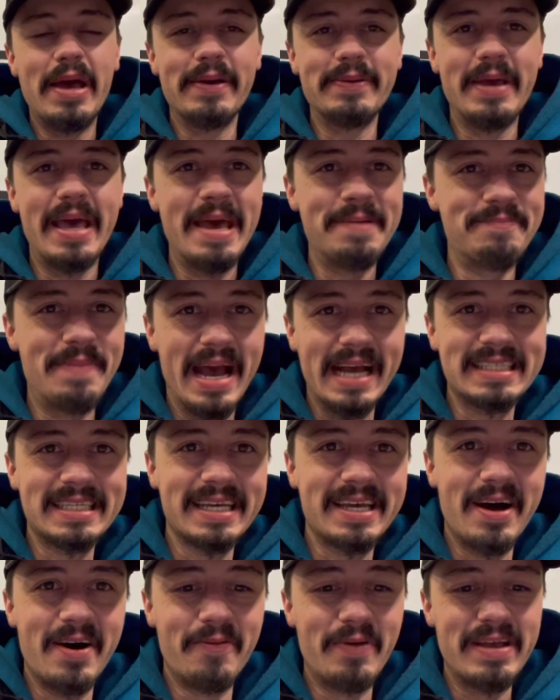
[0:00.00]
In
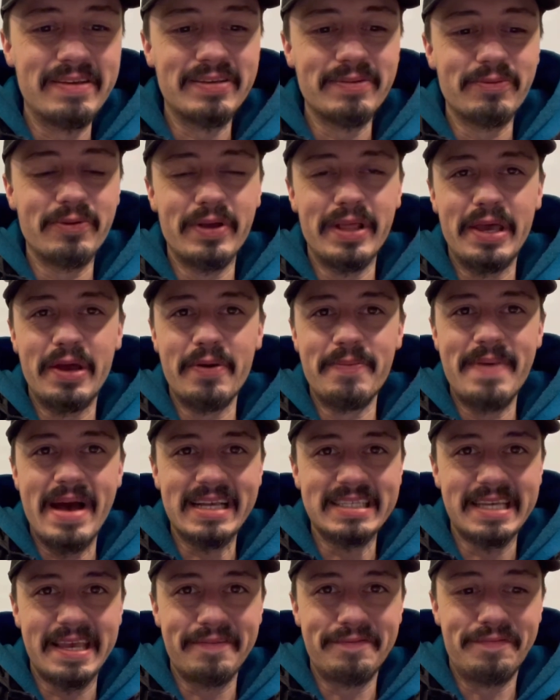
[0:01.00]
Mexico, we have some really good
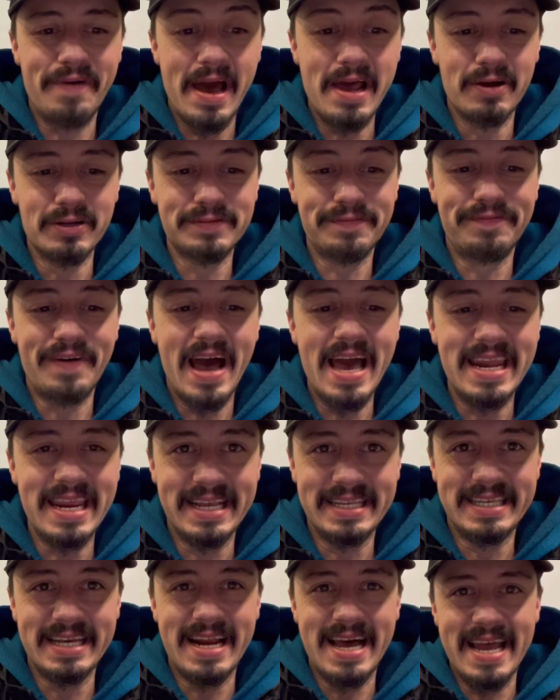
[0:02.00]
Mexican fighters fighting
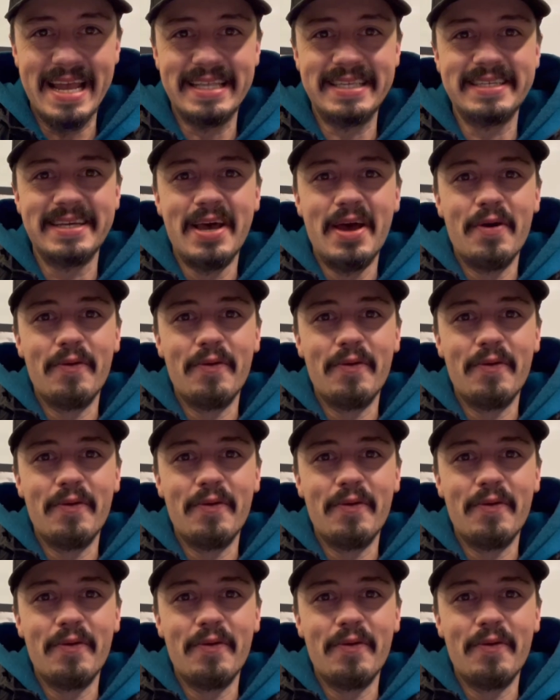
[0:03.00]
tonight.